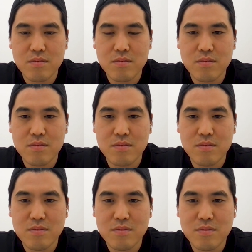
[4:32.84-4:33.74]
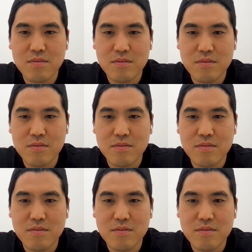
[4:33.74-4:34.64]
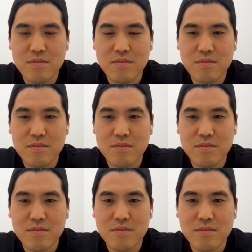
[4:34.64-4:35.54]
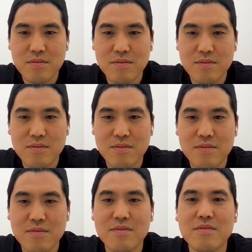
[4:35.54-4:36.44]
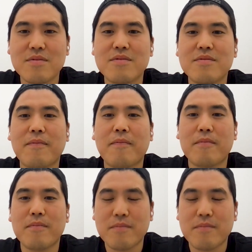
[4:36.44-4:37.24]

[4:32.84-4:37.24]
[no speech]